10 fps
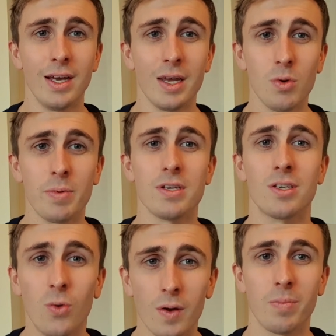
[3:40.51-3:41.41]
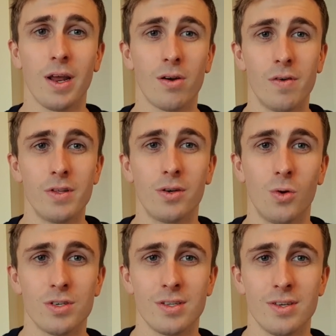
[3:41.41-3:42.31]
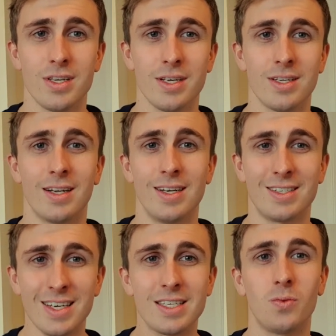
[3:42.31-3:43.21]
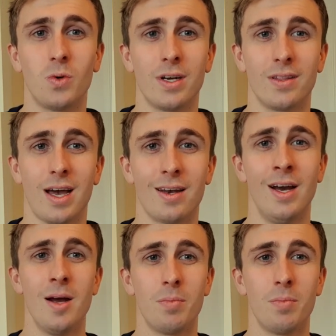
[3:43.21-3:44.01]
He will be a squad player over the course of the season, and a decent one at that,